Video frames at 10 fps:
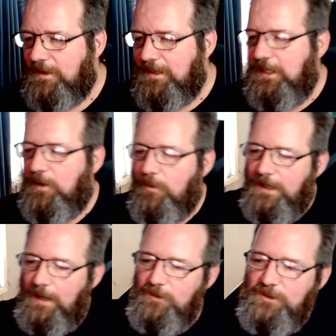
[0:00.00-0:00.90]
You know
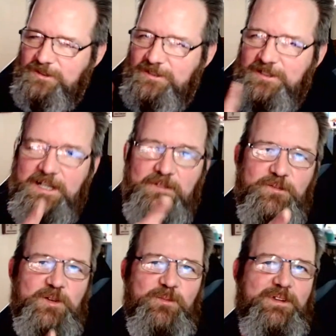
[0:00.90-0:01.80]
what? I was looking
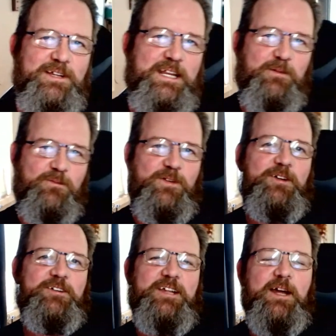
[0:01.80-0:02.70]
for the Millennium
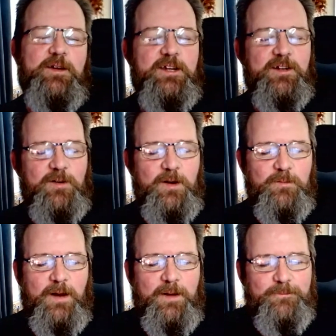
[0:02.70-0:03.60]
Falcon.
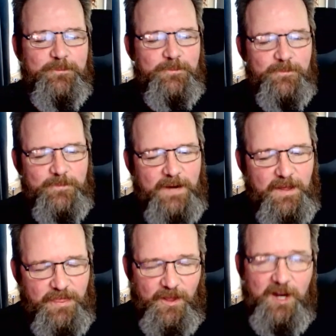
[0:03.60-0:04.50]

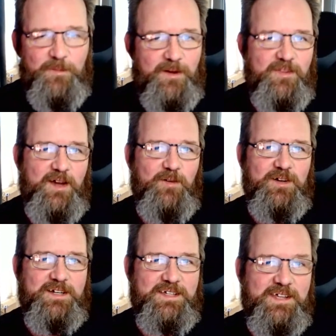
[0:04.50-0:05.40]
I thought about that
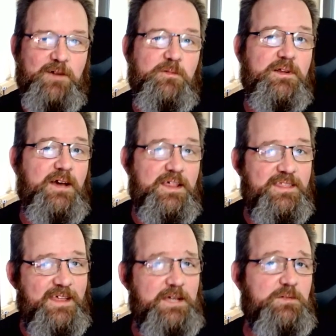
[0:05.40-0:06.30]
one because that one I
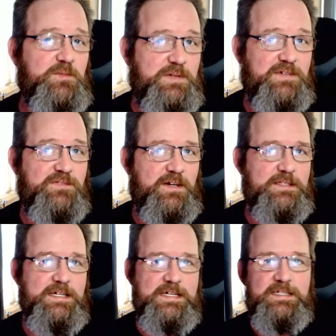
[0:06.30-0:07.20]
think would be
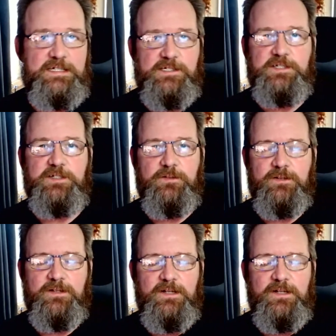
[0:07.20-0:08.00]
fairly easy to do.